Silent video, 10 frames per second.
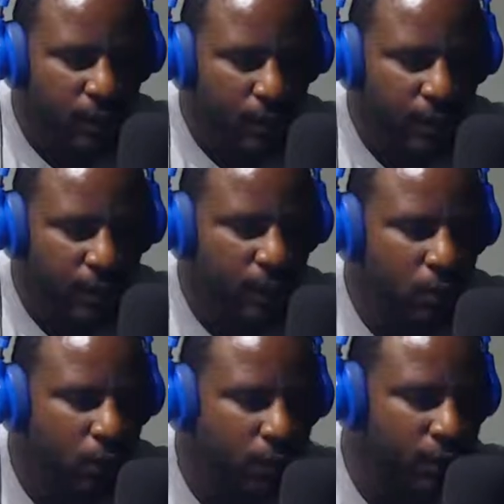I mean, he
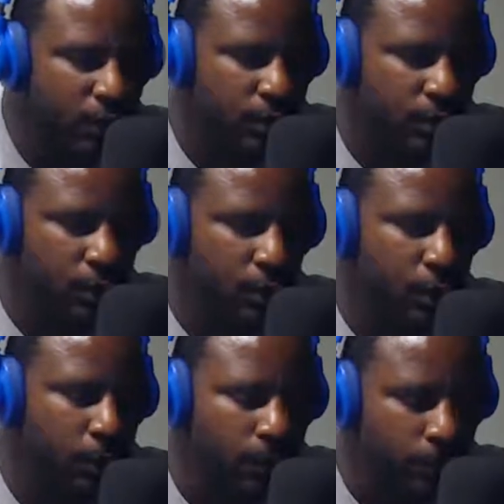could go in jail and start
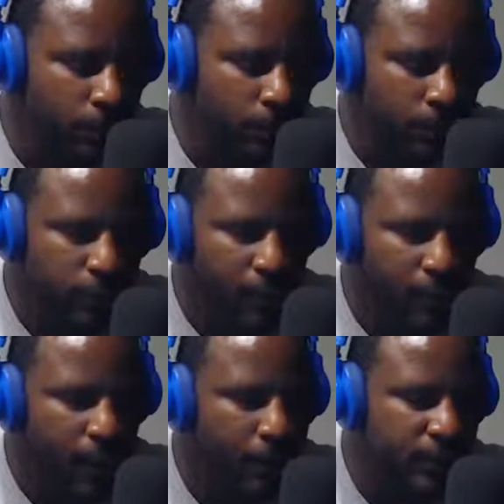hurting people.
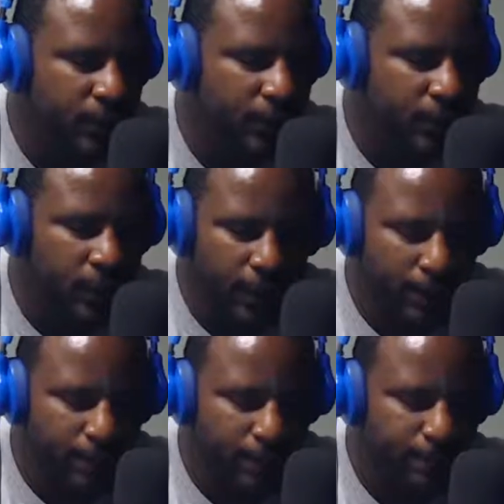It happens every
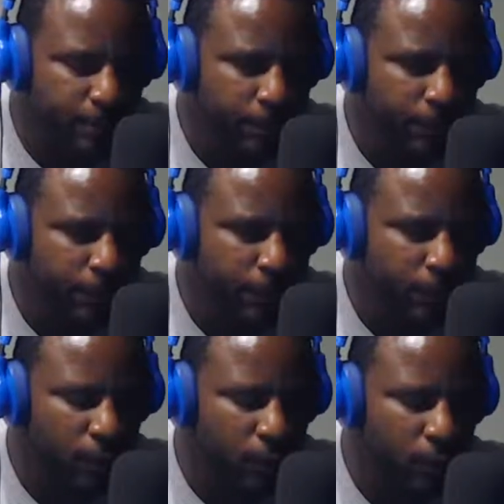day,
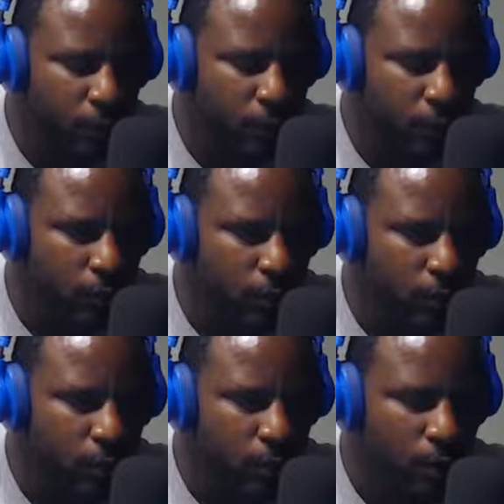you know?
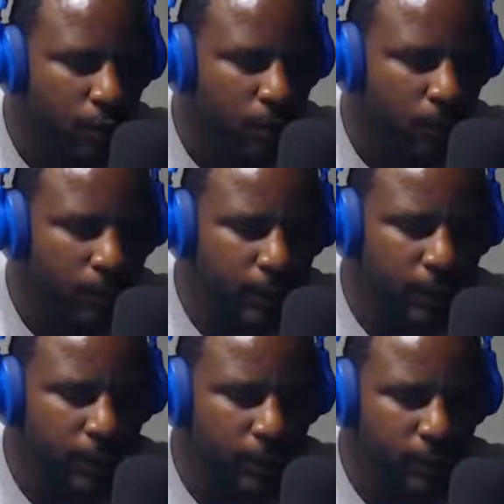
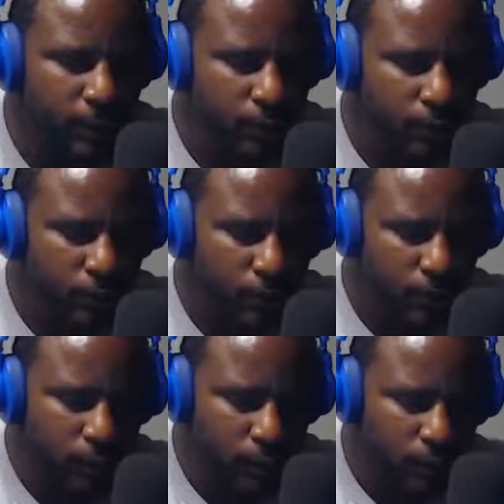But
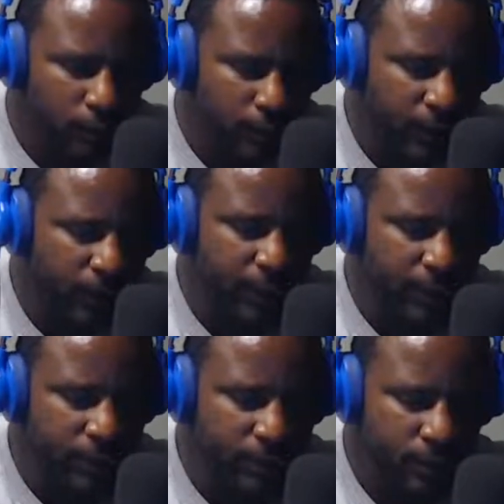the thing
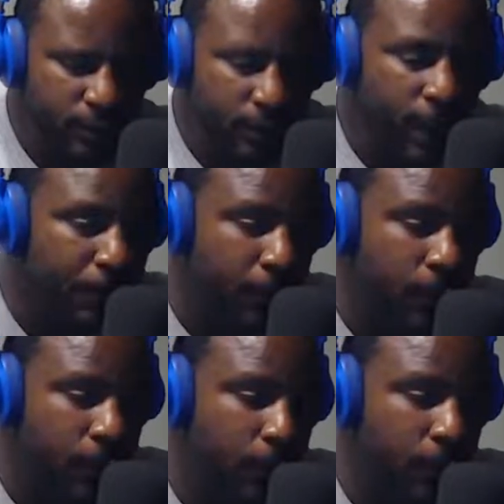is, my
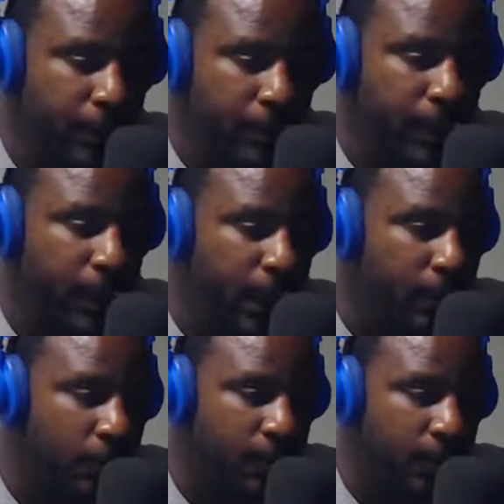personal opinion, I
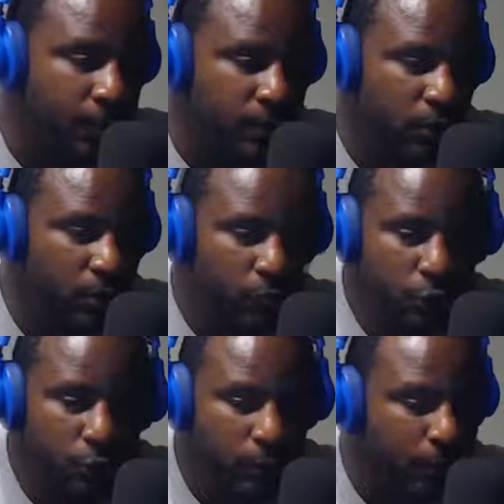don't feel as though
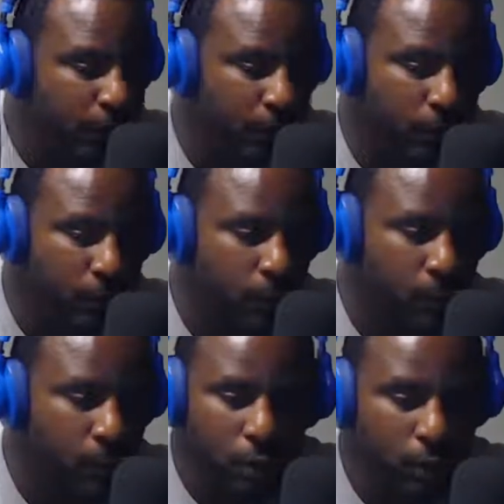you should be able to
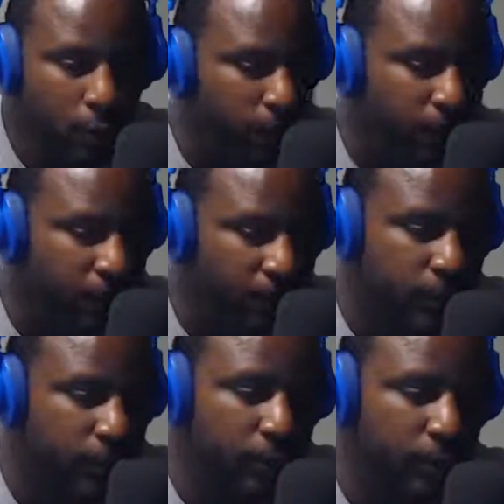walk the earth
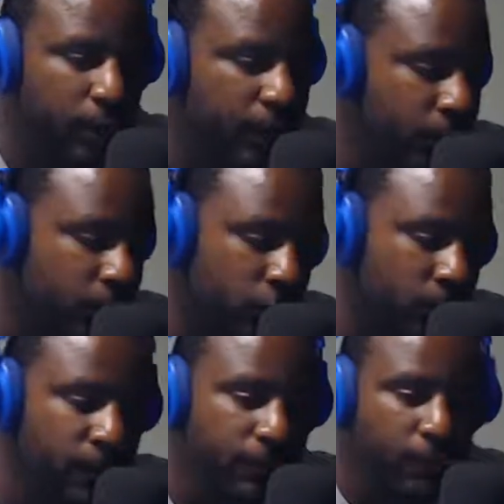after you done killed so
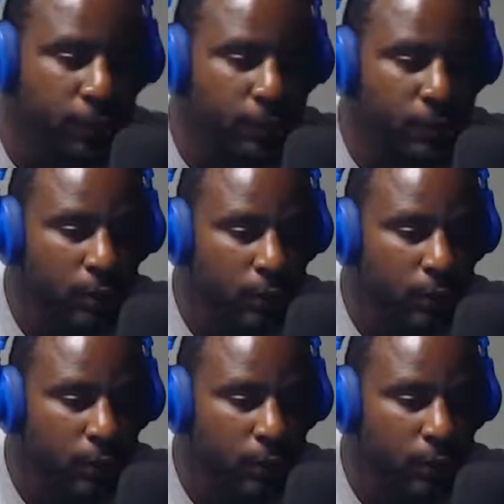many folks.